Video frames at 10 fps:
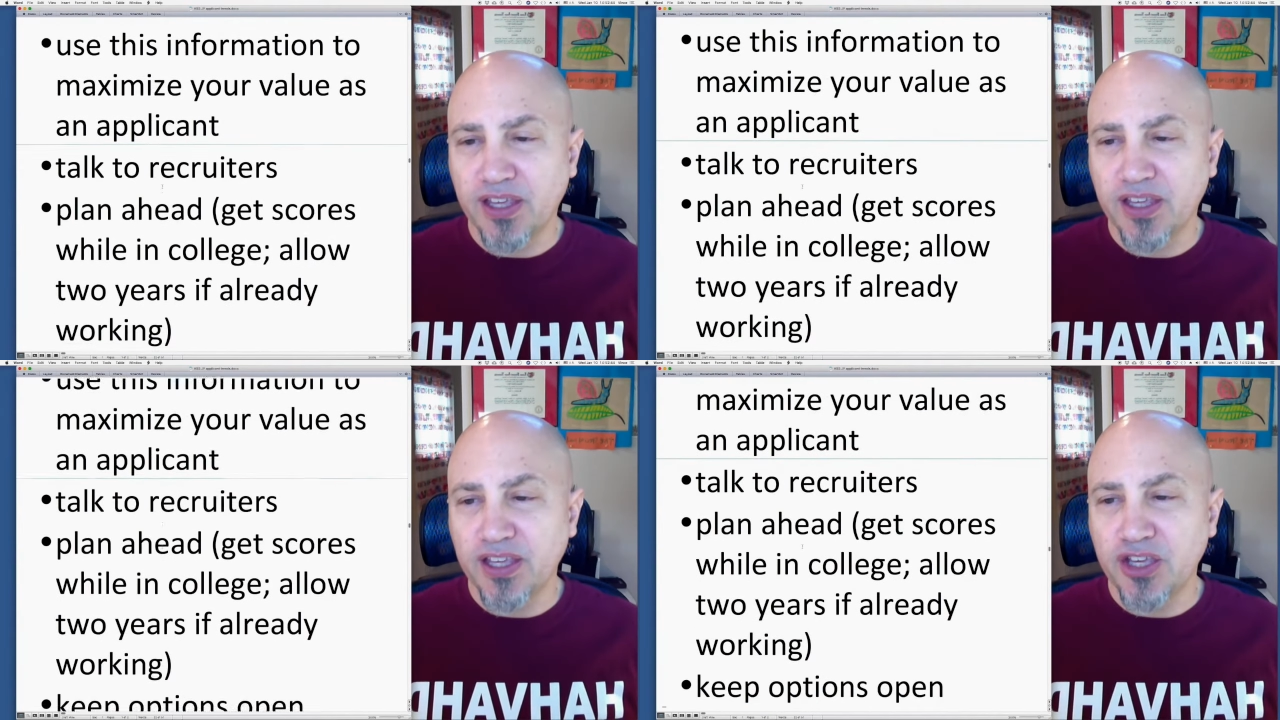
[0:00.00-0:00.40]

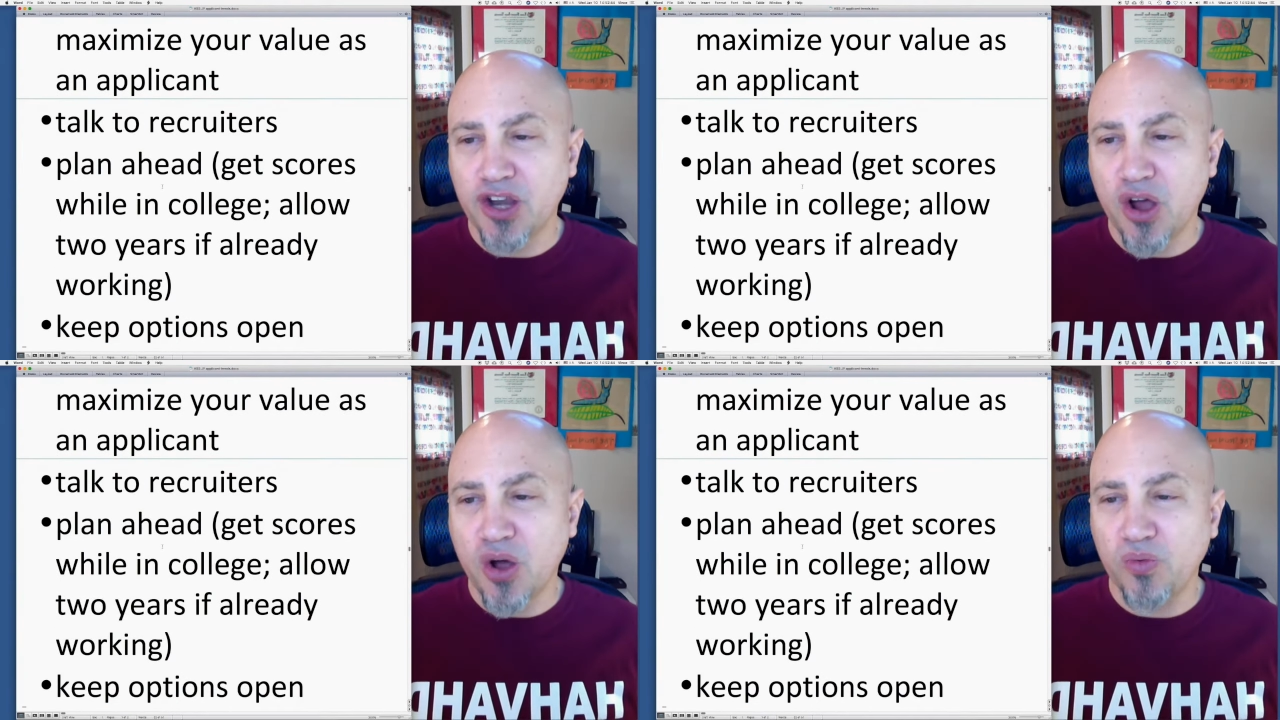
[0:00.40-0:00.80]
you
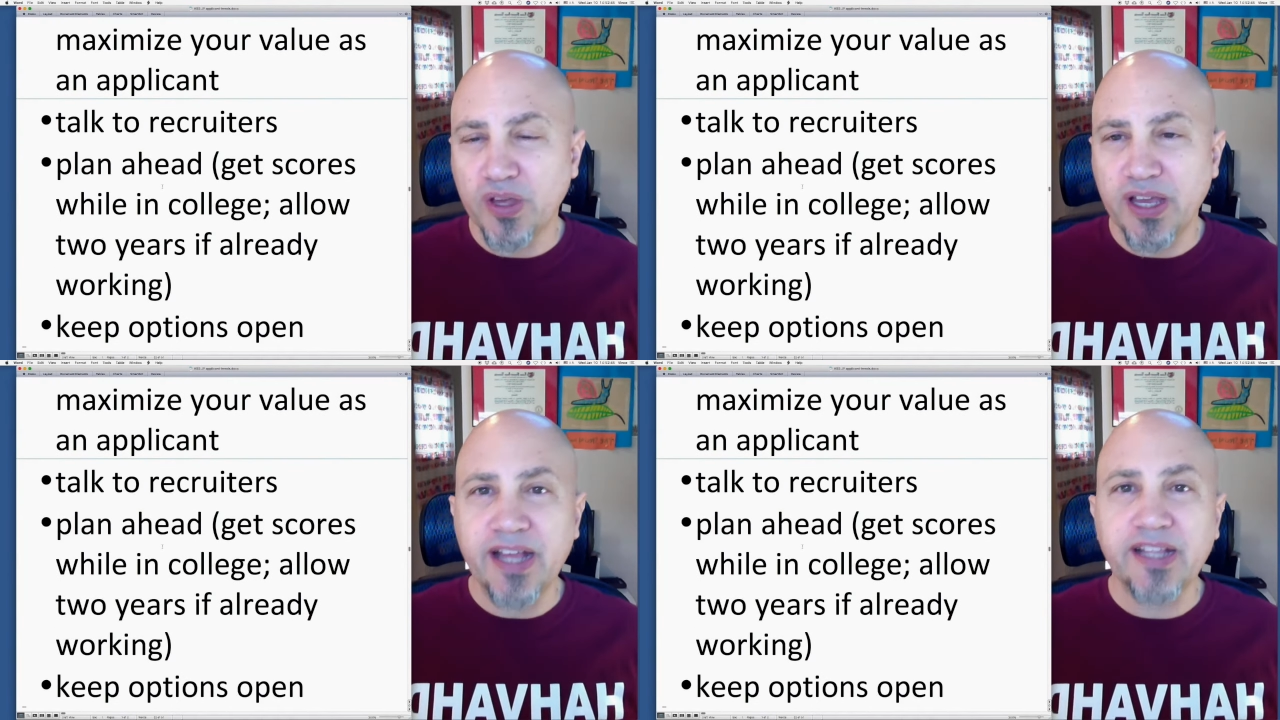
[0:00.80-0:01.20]
know,
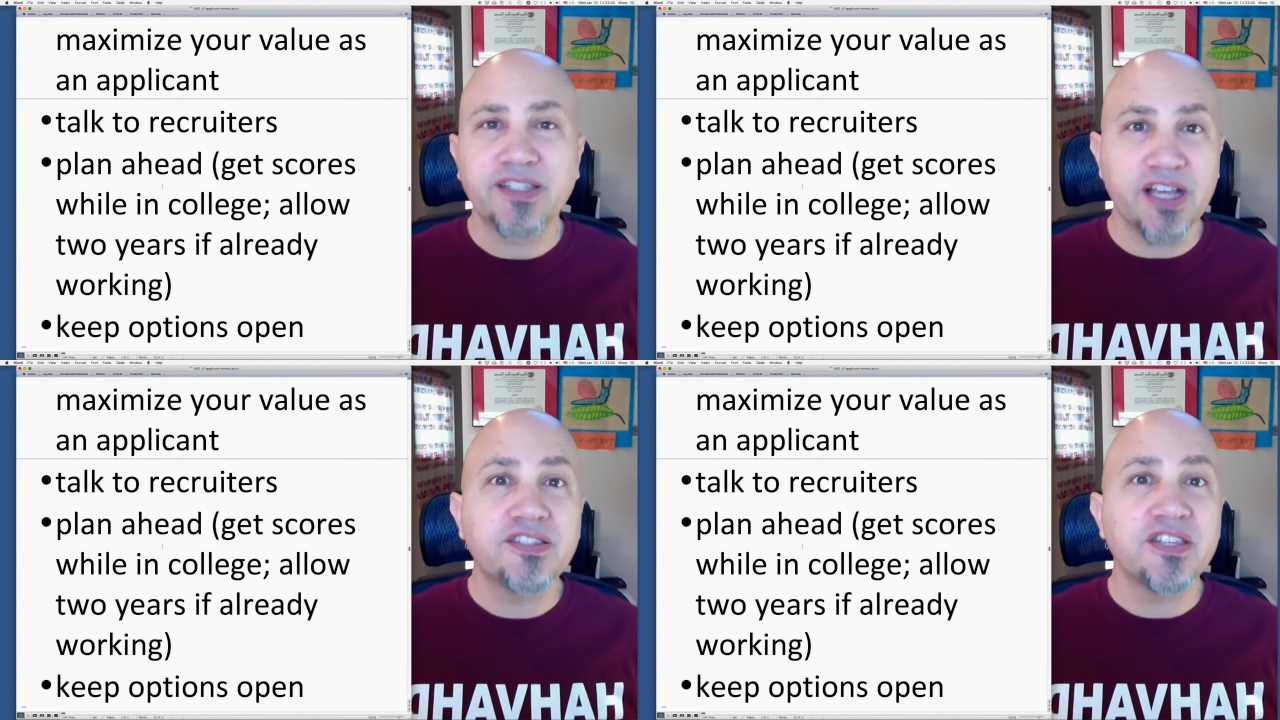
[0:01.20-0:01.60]
it,
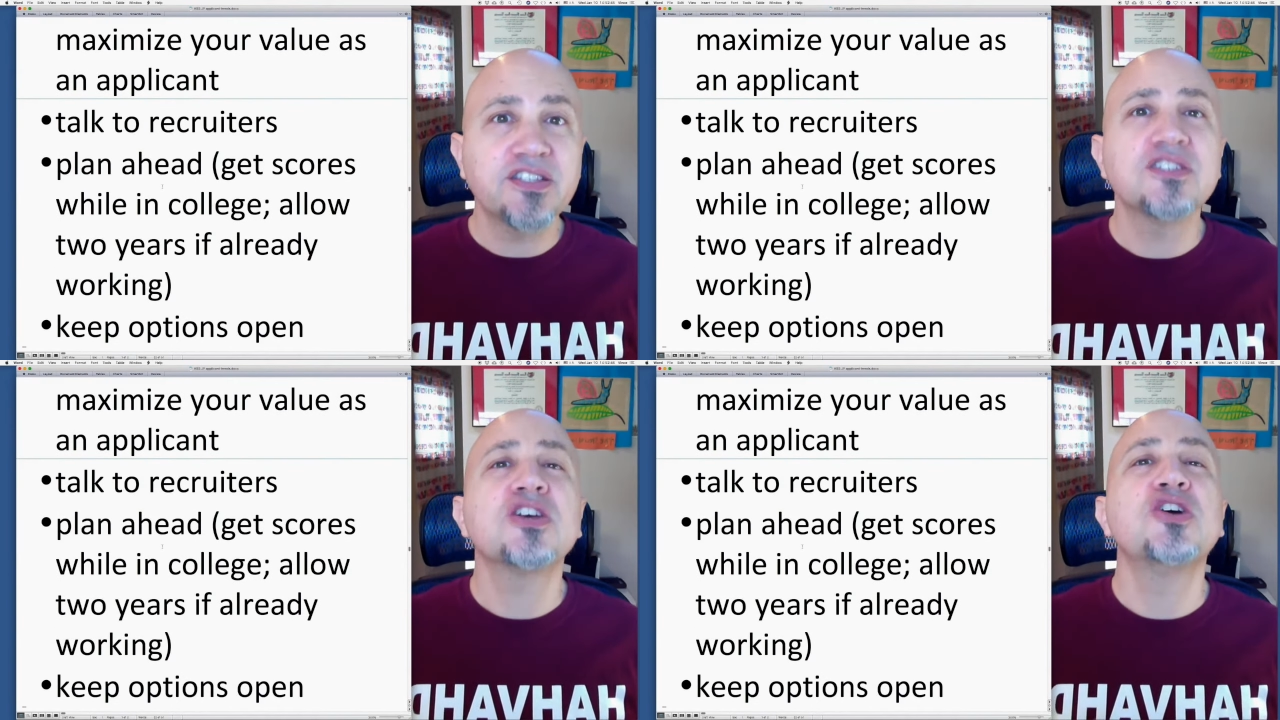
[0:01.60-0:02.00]
it, this
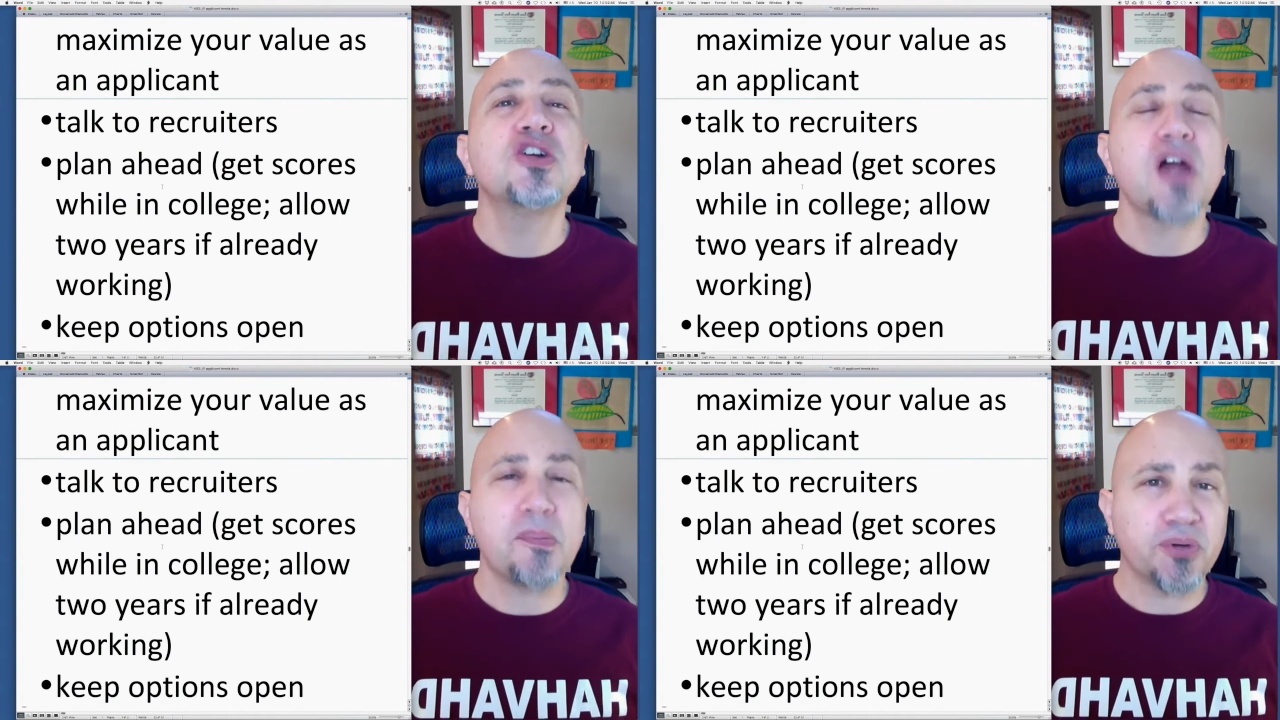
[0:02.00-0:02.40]
is a
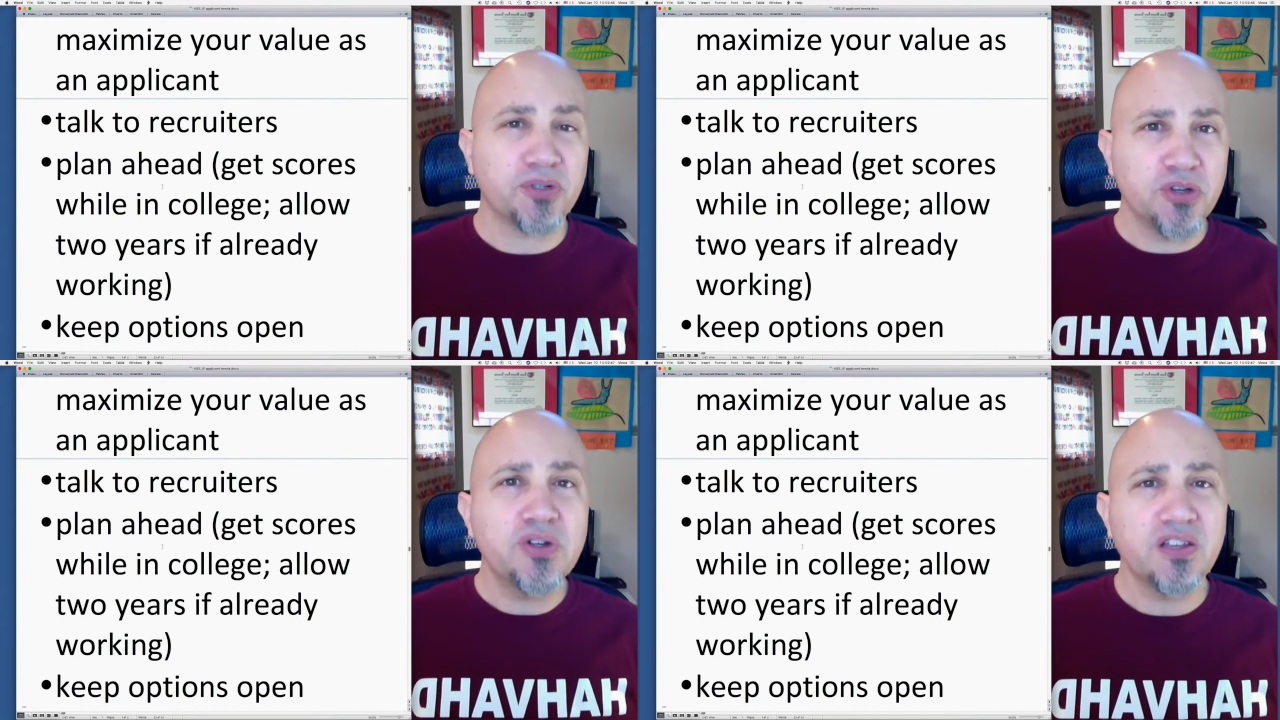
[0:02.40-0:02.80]
good
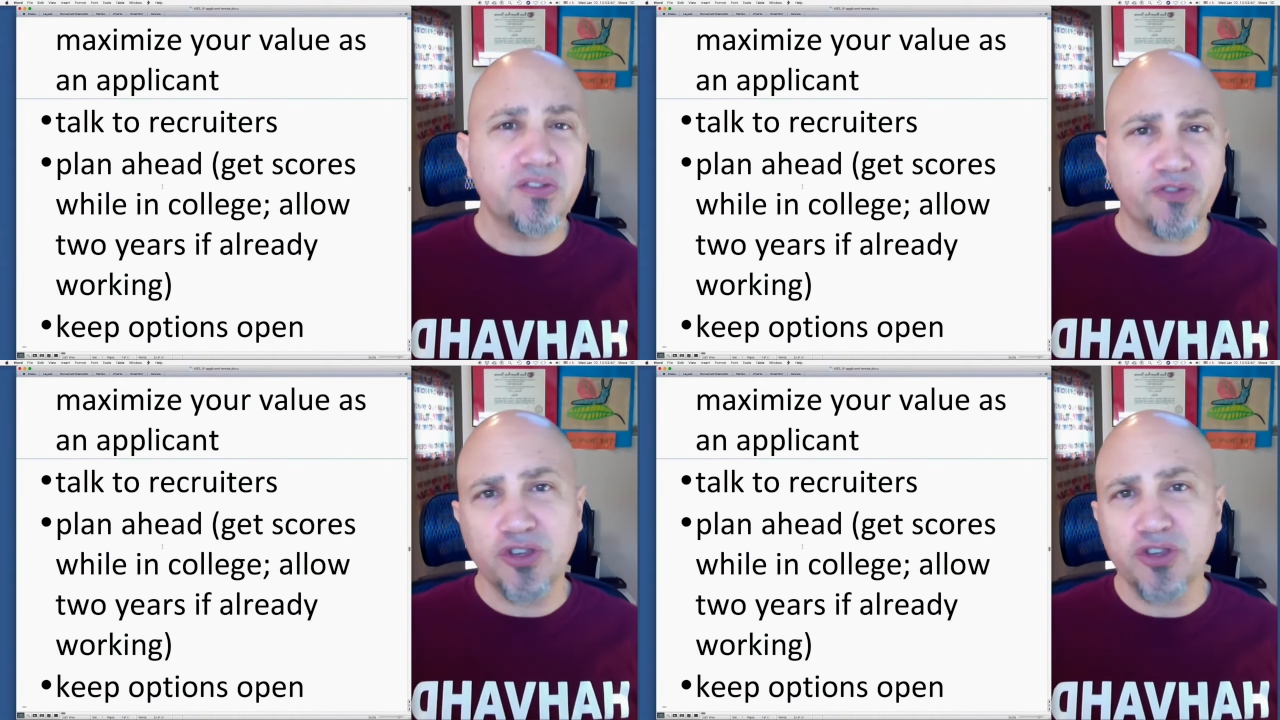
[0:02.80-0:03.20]
opportunity
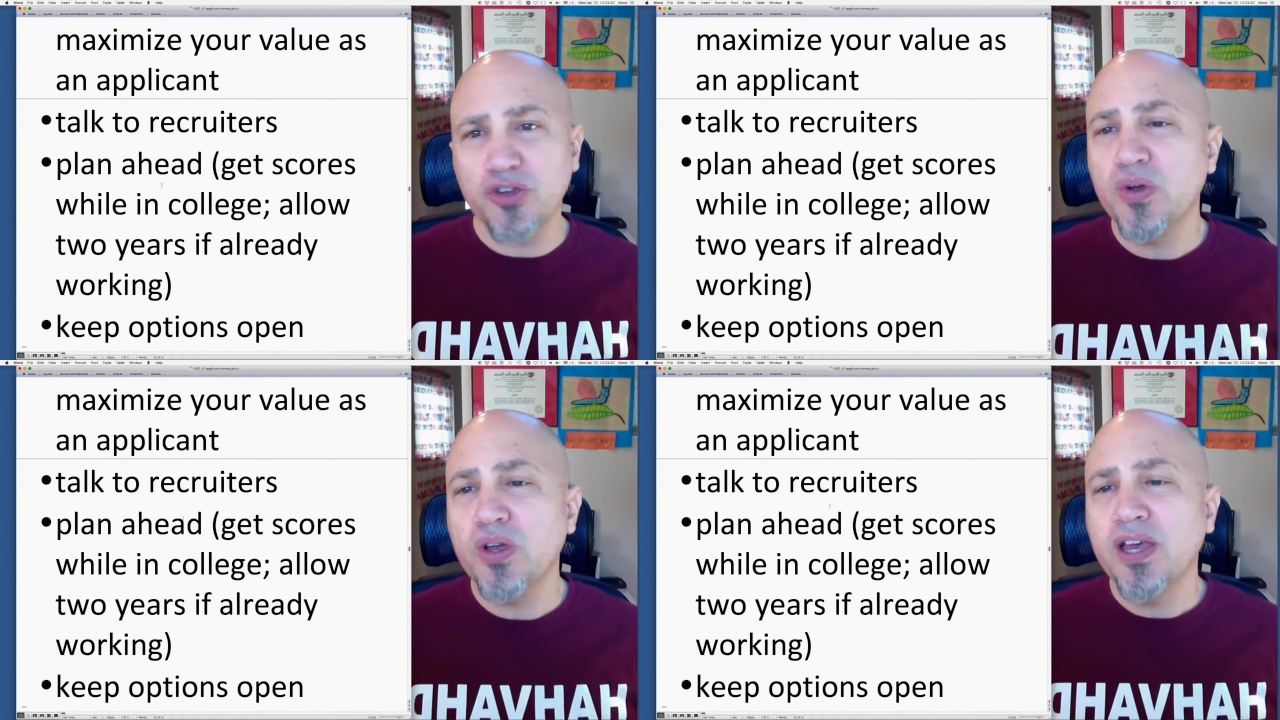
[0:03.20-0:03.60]
for
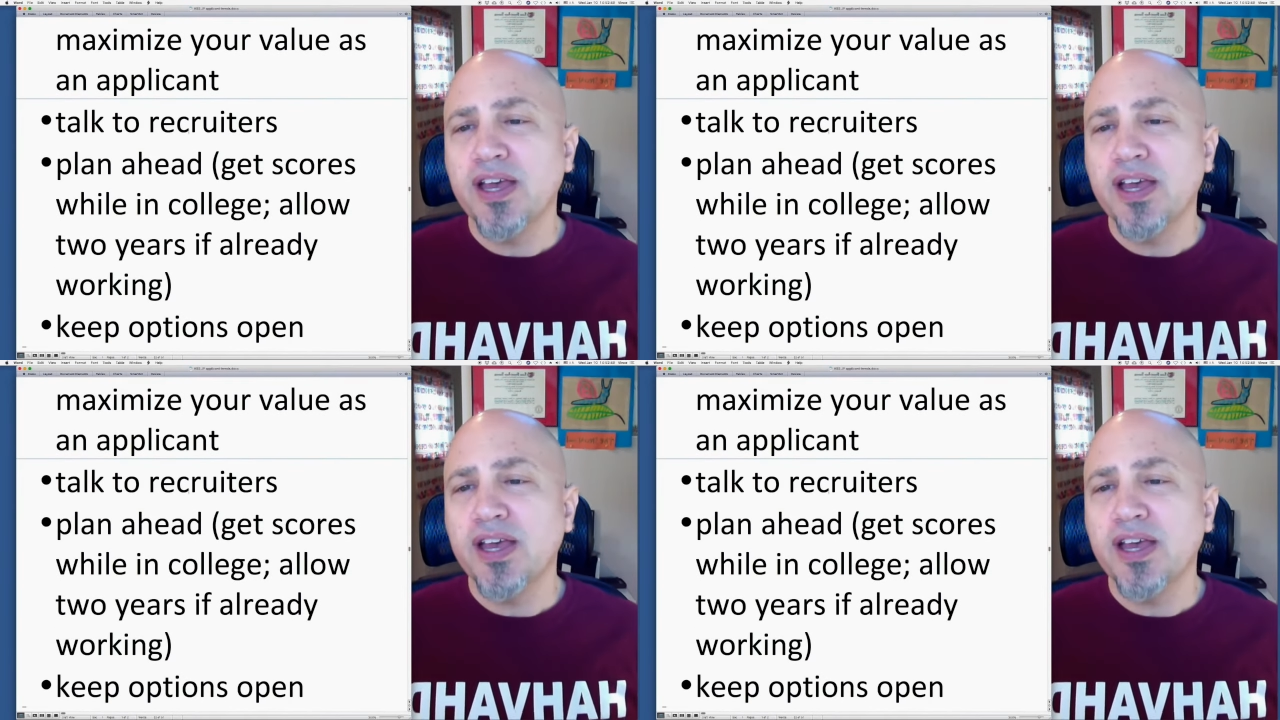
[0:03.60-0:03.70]
you.